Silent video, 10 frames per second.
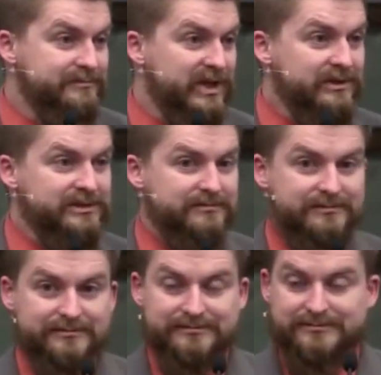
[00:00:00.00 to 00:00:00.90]
Kills
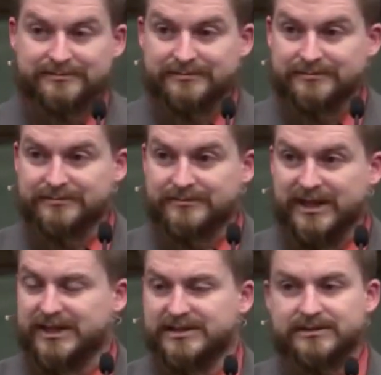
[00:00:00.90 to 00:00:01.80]

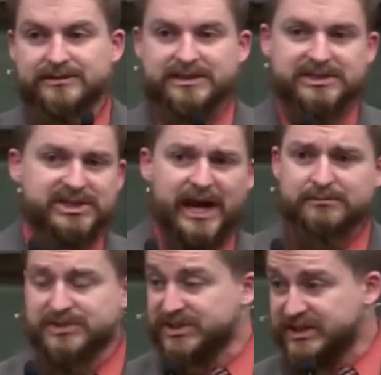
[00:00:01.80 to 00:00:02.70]
him. Did
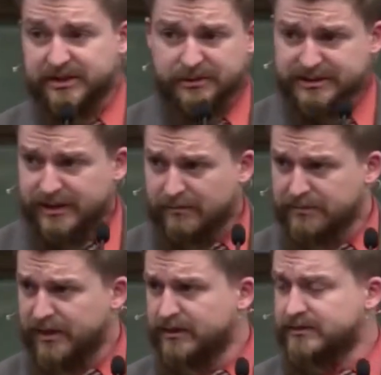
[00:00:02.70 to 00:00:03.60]
James steal
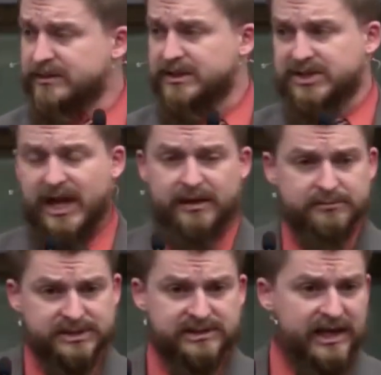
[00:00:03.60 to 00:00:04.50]
something? Did
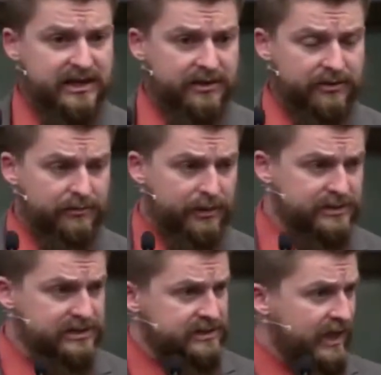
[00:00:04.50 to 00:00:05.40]
James take another
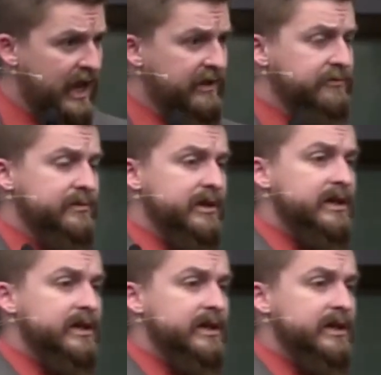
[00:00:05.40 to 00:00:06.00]
person's life?